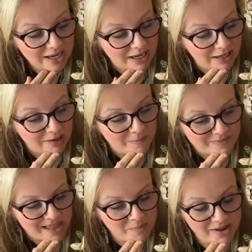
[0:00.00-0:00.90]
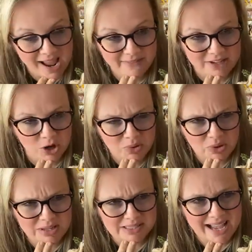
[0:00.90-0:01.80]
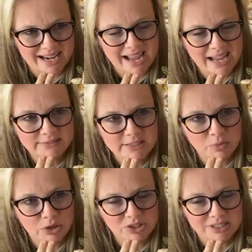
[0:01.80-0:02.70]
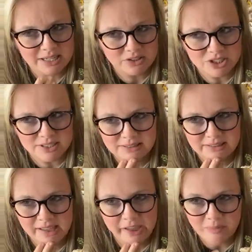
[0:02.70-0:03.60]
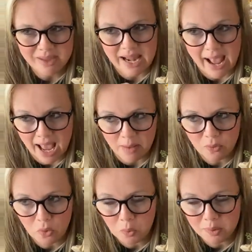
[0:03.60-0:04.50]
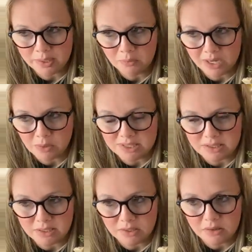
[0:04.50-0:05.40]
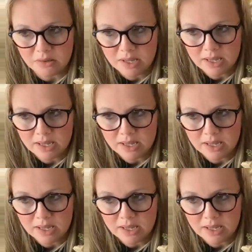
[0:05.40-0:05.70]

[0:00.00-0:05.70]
I'm going to have to go pull those out. I have some brooches. She gave me an apple one when I was little.